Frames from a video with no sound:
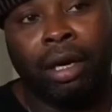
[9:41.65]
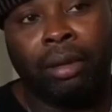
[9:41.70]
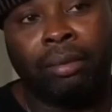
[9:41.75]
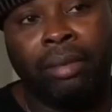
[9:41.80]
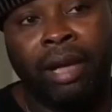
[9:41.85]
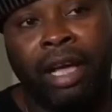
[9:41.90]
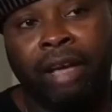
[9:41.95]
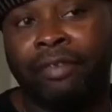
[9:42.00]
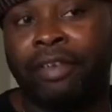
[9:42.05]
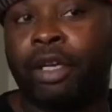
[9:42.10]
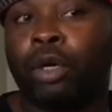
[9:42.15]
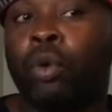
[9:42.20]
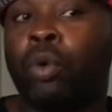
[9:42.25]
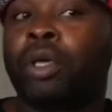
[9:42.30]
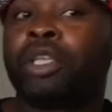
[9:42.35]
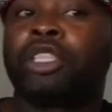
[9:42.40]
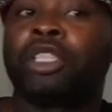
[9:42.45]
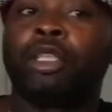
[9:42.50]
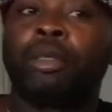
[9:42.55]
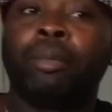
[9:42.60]
have any
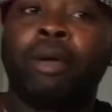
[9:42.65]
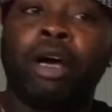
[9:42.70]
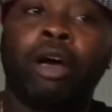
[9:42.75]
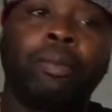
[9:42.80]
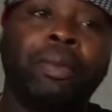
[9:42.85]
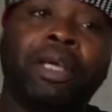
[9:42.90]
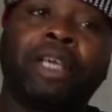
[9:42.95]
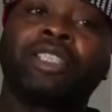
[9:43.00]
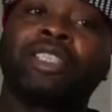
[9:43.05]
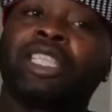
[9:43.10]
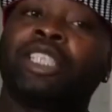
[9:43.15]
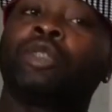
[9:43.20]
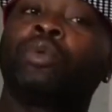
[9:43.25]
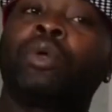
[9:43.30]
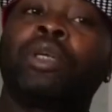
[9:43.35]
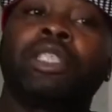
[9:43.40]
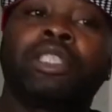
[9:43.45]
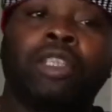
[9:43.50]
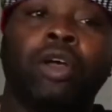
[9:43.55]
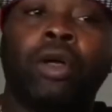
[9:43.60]
question about, because that's what
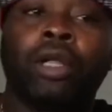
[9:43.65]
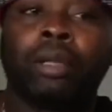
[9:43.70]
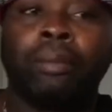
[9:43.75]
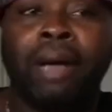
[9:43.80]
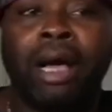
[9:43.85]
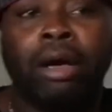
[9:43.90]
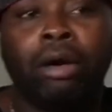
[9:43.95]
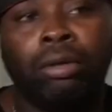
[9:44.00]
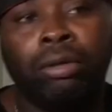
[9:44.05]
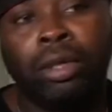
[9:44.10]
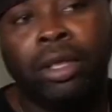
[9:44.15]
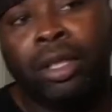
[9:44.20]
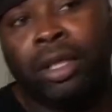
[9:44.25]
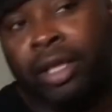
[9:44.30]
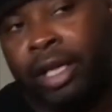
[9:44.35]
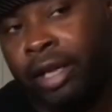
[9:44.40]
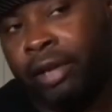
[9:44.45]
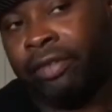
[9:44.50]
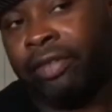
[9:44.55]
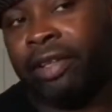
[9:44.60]
it's all about,
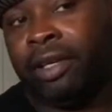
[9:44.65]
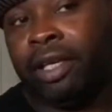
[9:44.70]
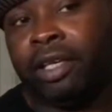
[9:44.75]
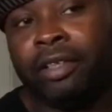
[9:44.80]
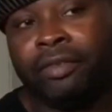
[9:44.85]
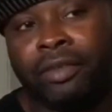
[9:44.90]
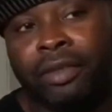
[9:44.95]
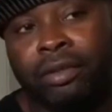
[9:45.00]
healthy living.